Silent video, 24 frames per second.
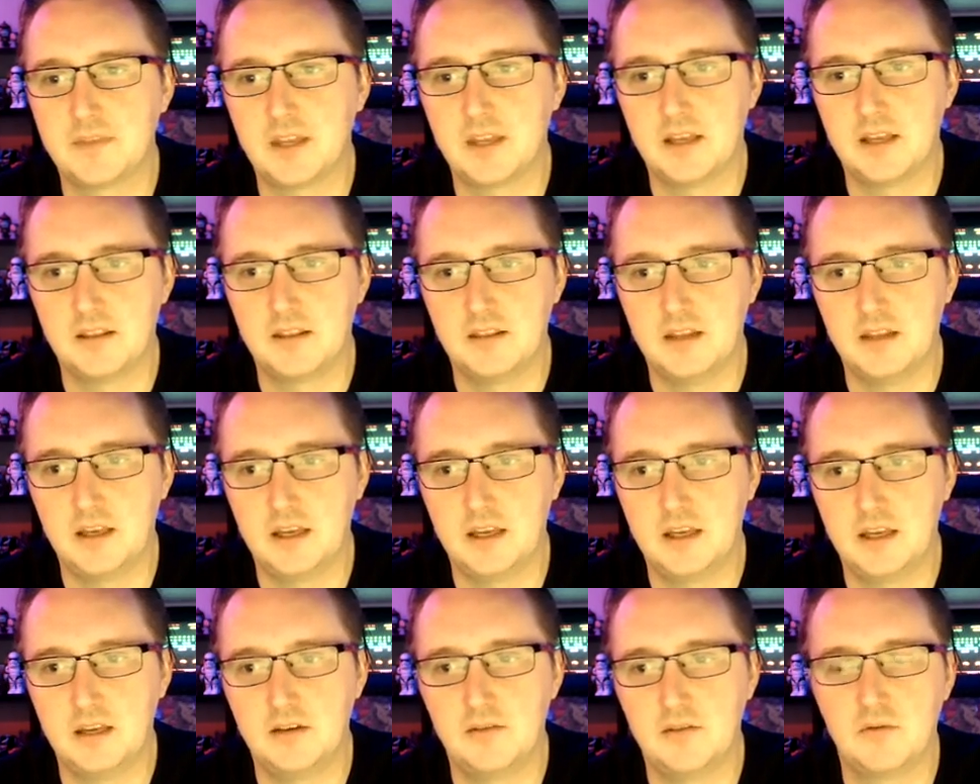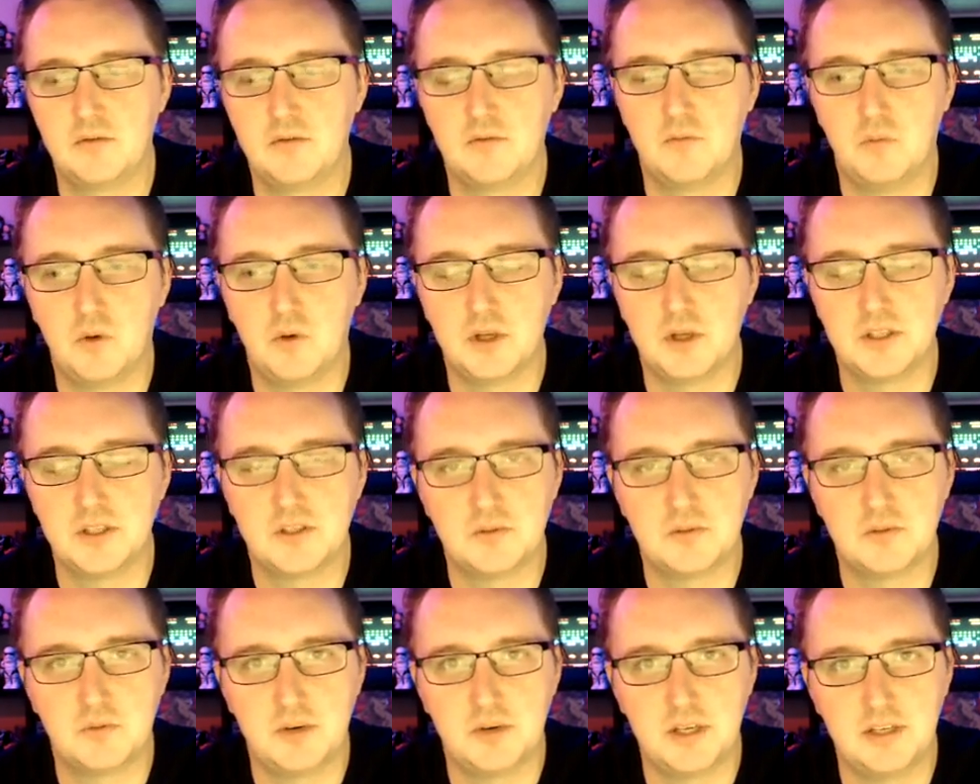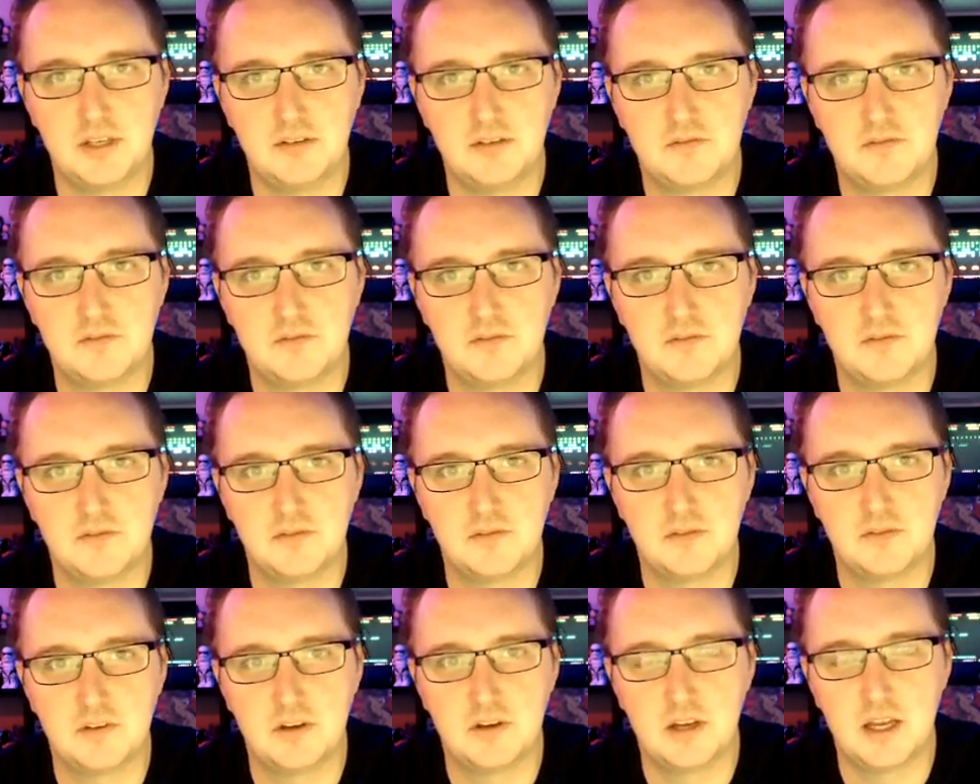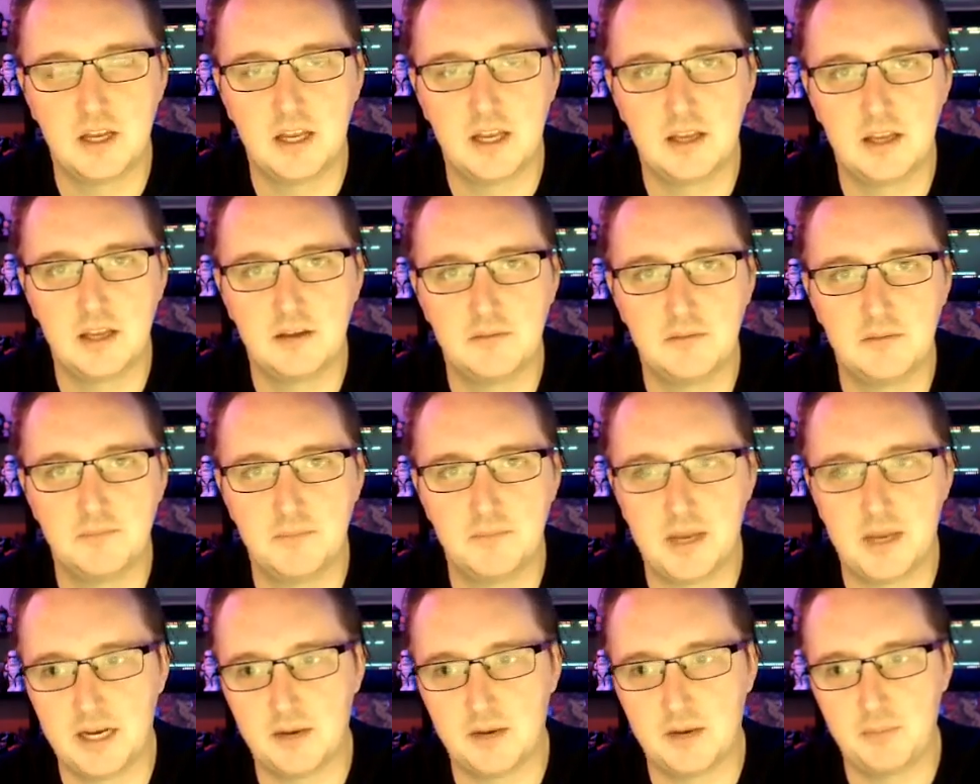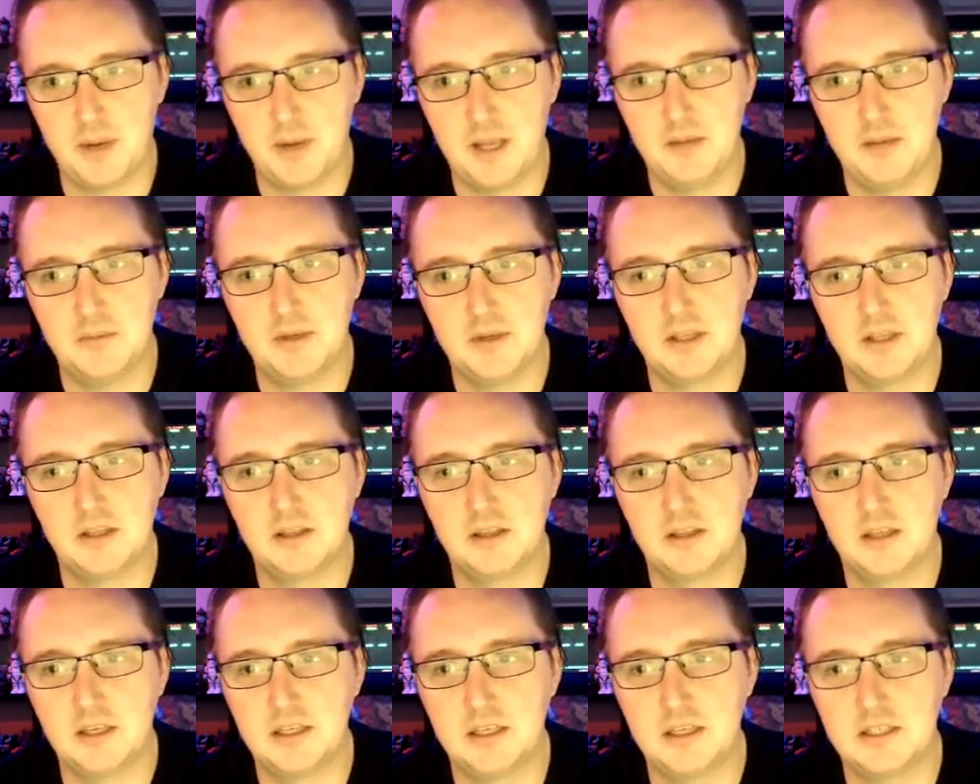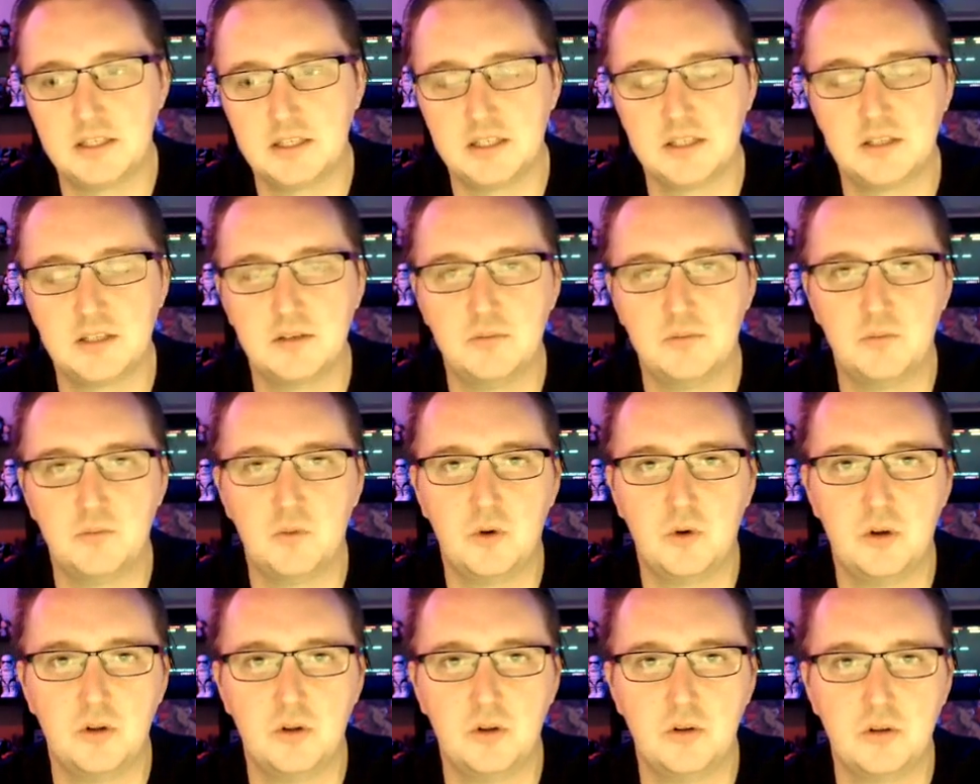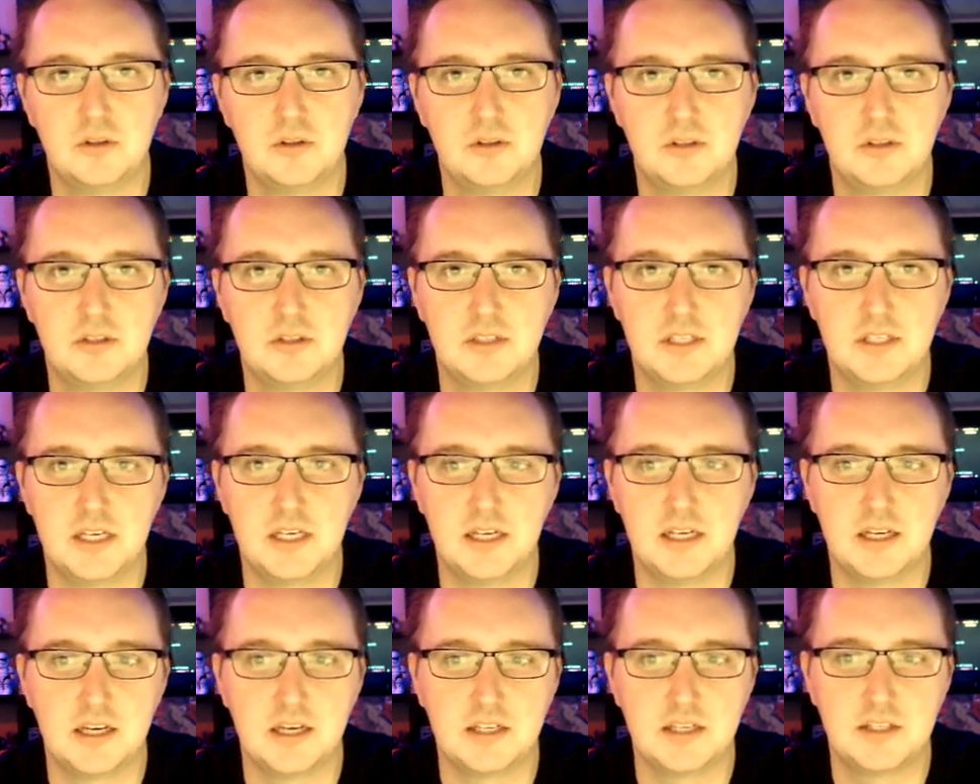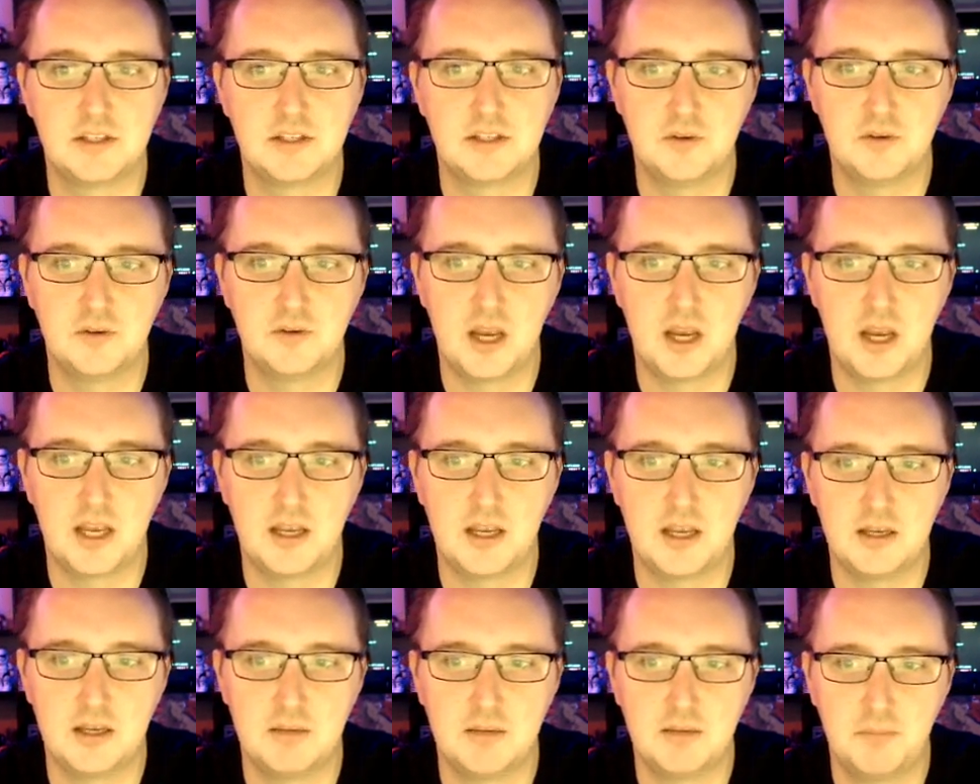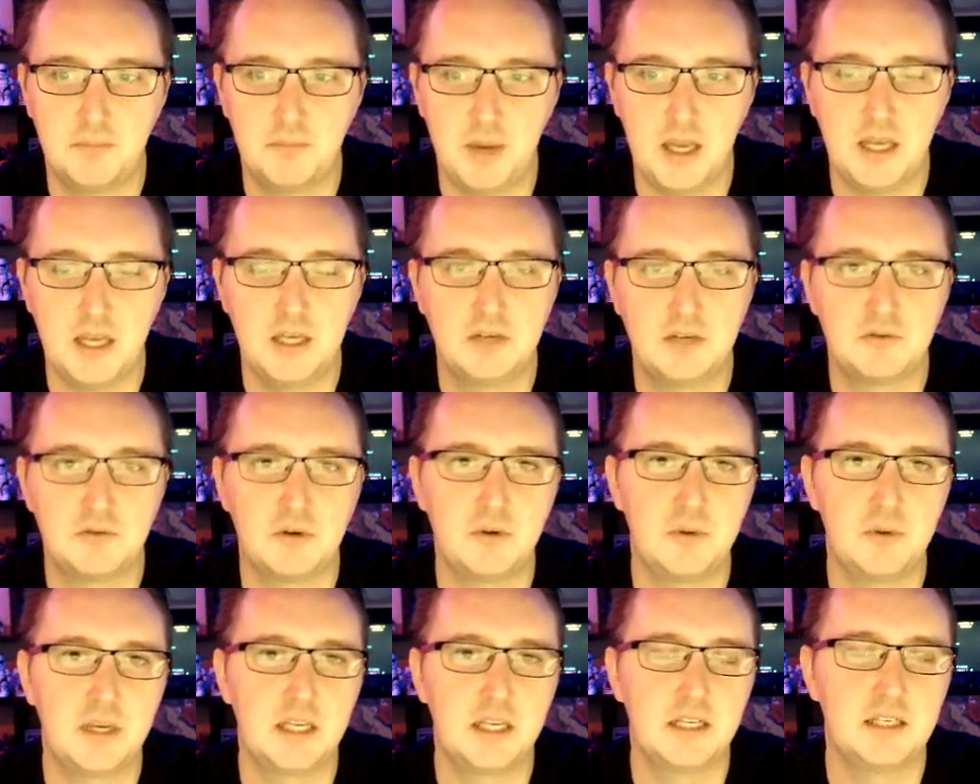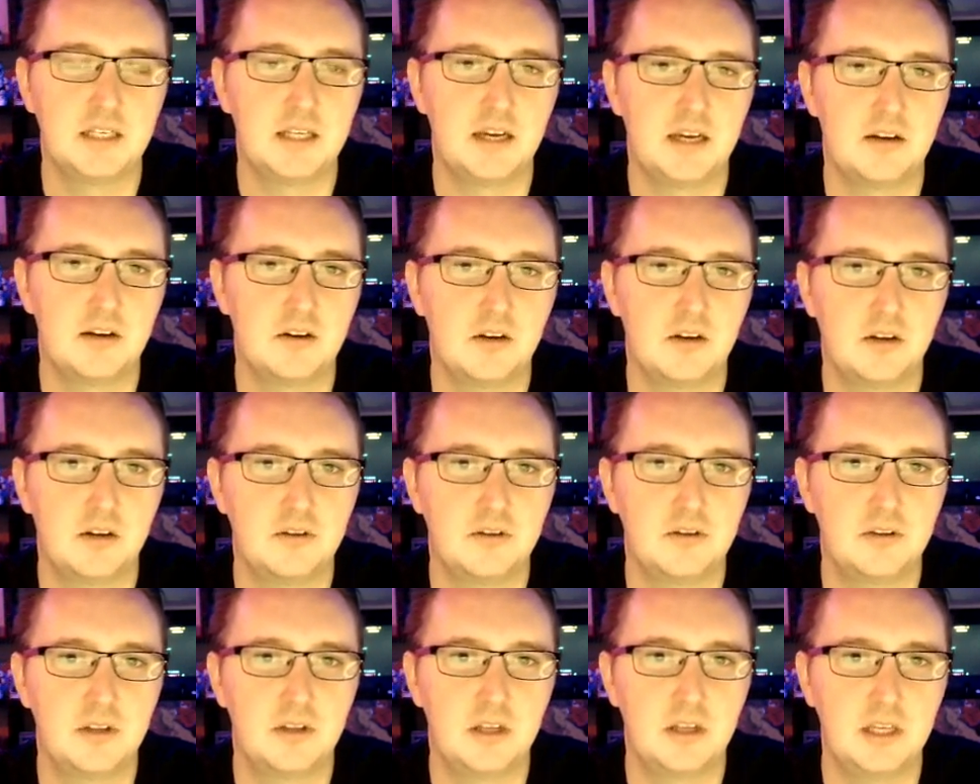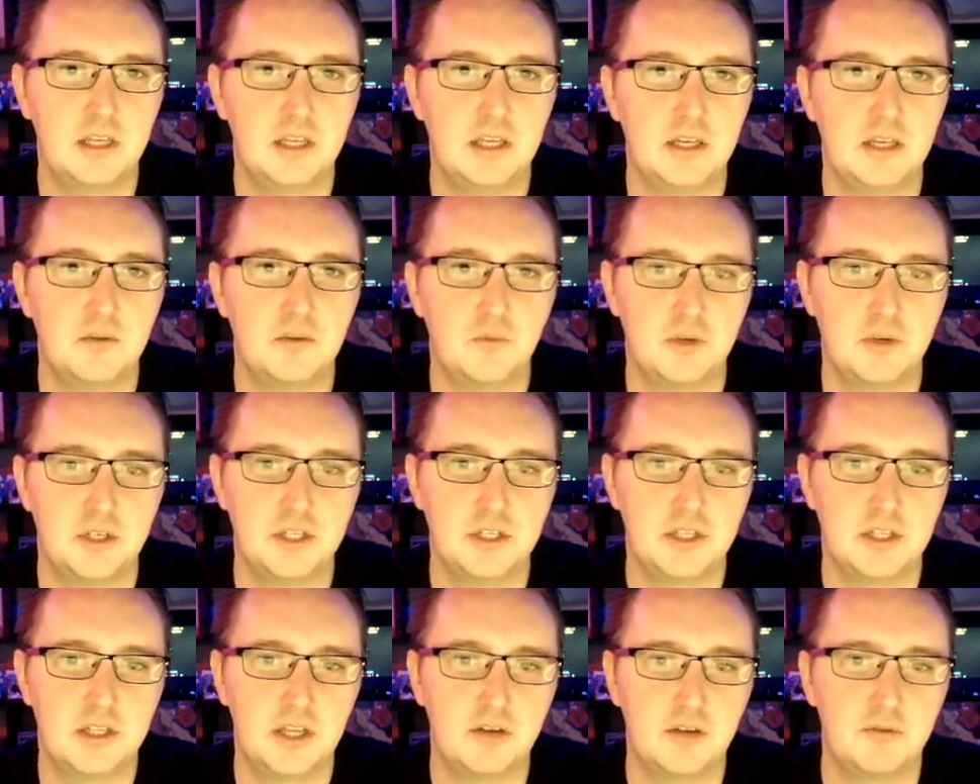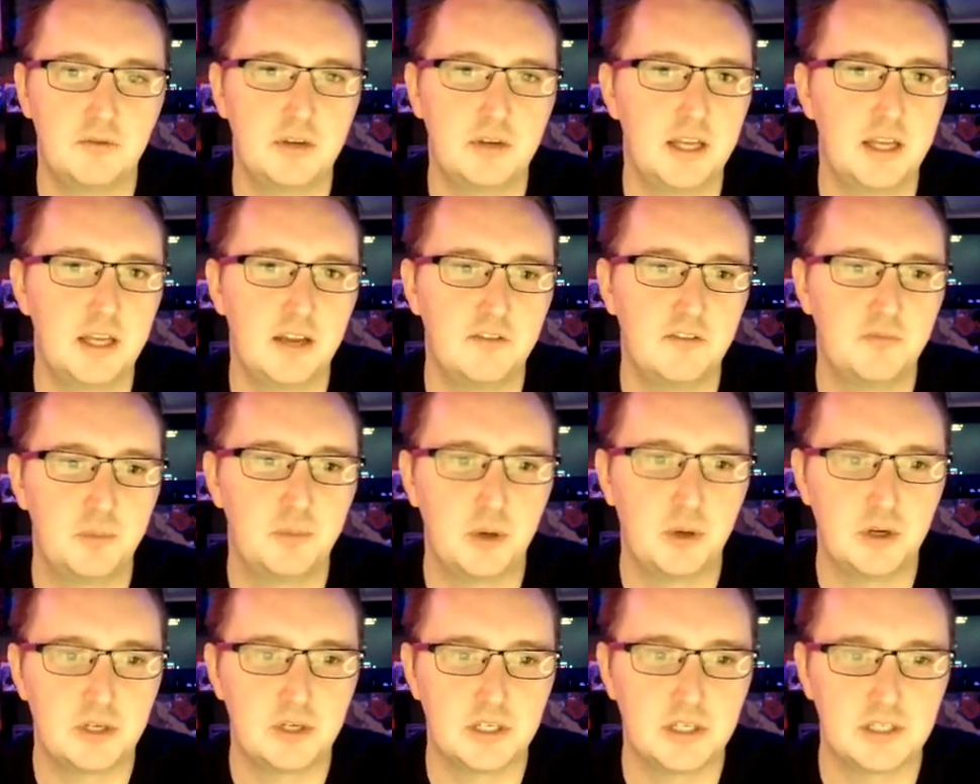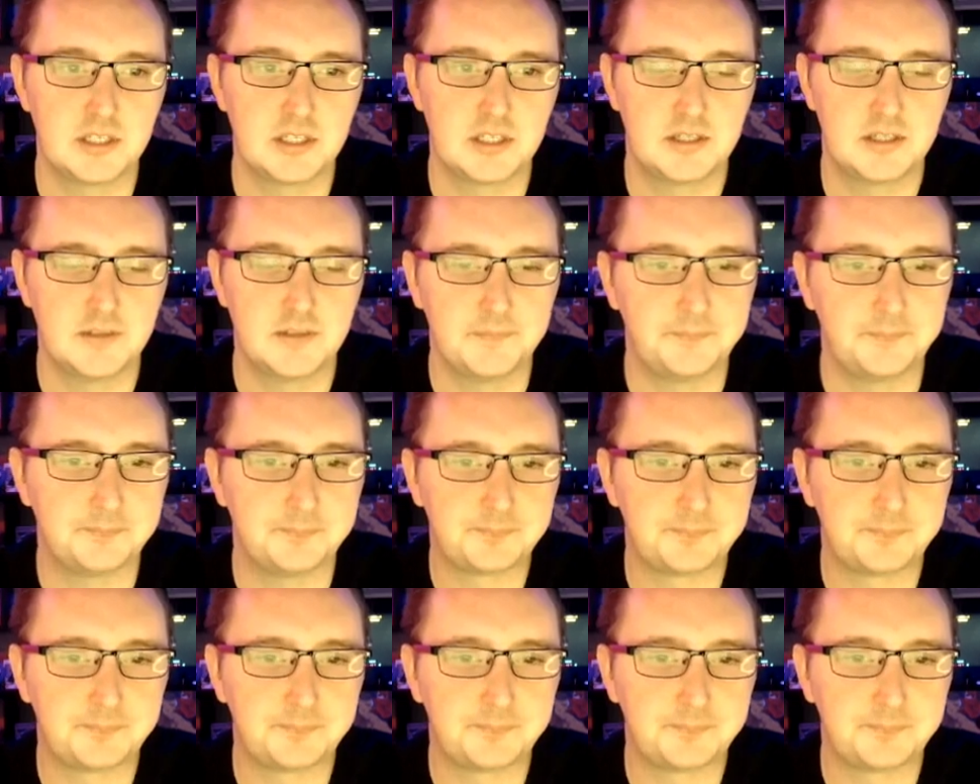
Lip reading: And then once we've made our payment, the system will send us to a page where we can download the widget that we have purchased.